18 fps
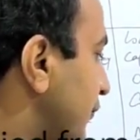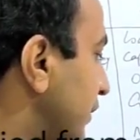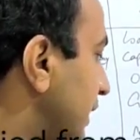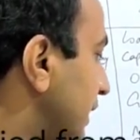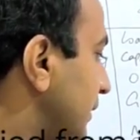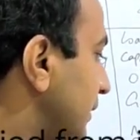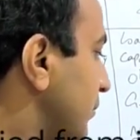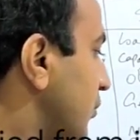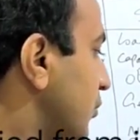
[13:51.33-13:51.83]

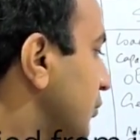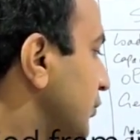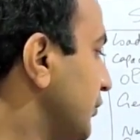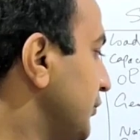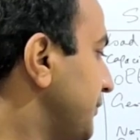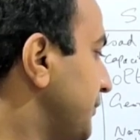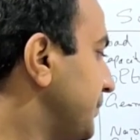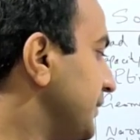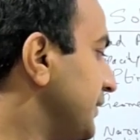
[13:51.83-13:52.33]
Fanning
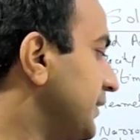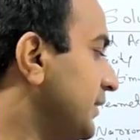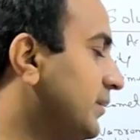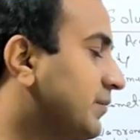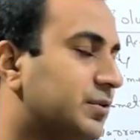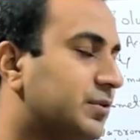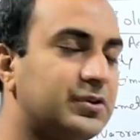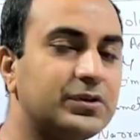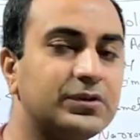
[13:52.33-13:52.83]
water
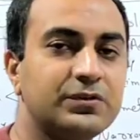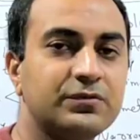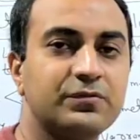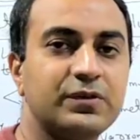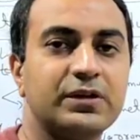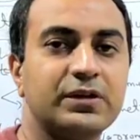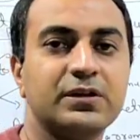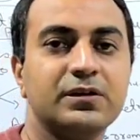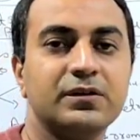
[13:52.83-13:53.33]
speed, which is
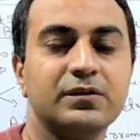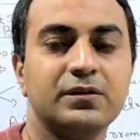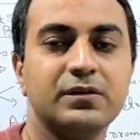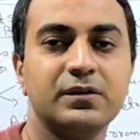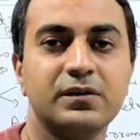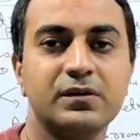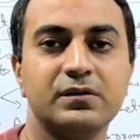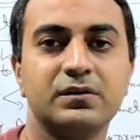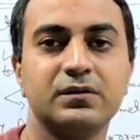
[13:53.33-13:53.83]
very